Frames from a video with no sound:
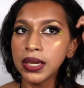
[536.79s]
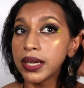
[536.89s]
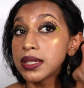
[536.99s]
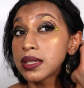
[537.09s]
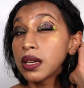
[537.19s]
I
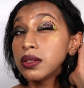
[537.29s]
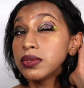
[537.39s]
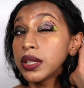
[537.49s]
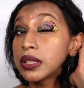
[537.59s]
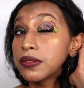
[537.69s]
just kind of
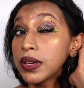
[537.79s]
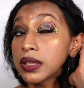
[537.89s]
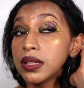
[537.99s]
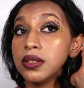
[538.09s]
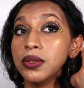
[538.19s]
like the fact
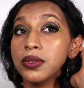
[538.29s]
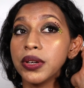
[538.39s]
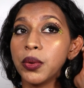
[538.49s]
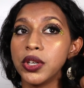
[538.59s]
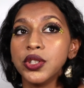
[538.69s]
that, you know, if I
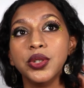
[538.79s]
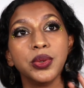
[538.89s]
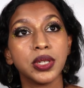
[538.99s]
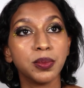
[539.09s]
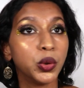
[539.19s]
wanted to do
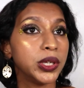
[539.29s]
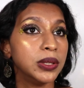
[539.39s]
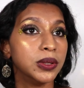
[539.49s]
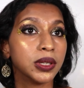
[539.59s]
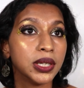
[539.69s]
a smoky
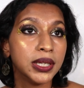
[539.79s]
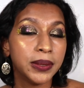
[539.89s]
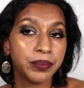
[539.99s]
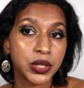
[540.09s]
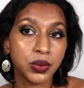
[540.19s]
look,
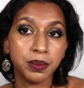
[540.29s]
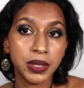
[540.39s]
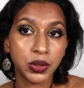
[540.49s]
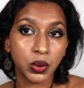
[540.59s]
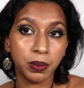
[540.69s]
this would be
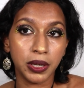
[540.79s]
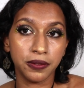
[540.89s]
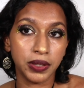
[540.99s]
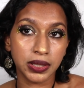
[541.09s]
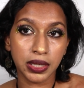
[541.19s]
so
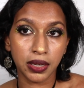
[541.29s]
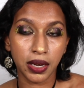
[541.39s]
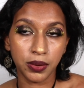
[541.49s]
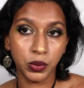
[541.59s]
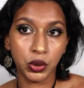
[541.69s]
perfect, and
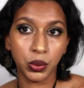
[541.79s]
I would